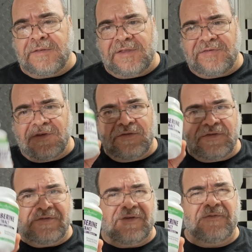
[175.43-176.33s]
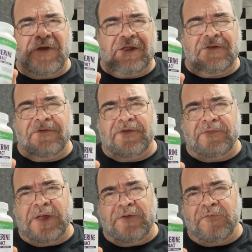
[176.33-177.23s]
This is as effective as
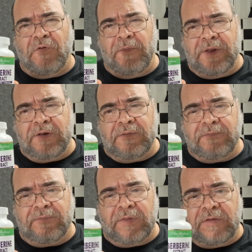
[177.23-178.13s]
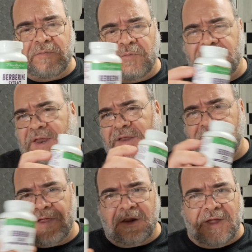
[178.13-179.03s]
metformin. With
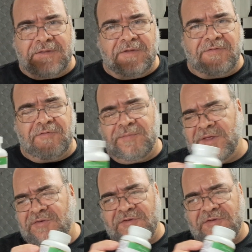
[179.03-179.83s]
anything like this, please